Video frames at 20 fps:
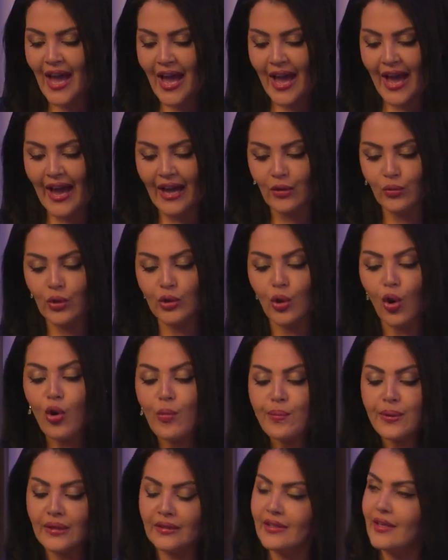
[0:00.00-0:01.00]
And we'll
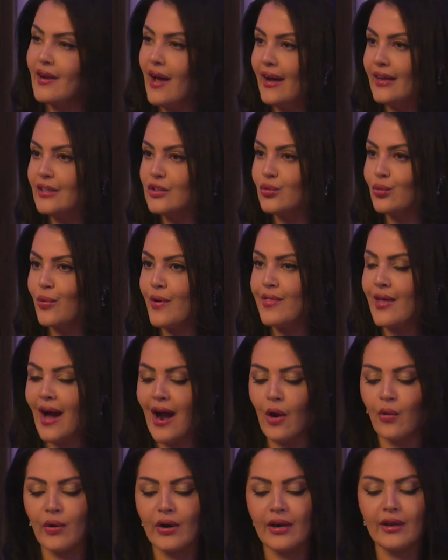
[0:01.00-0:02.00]
open the night with
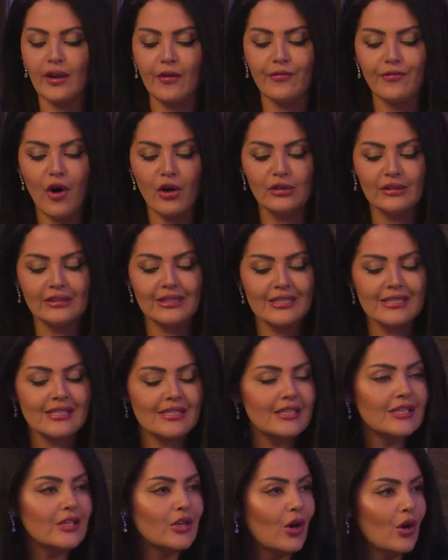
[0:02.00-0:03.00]
our La Fonti
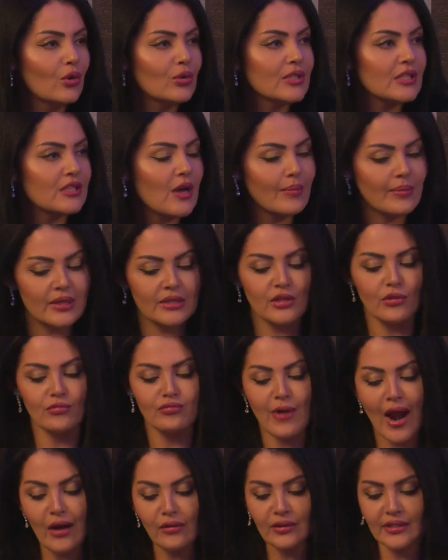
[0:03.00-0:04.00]
CEO Summit
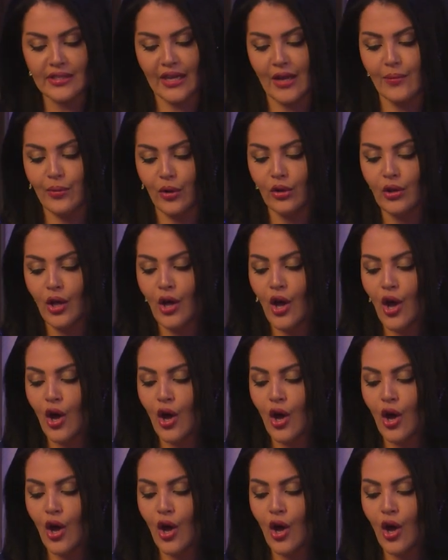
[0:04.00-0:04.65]
Roundtable,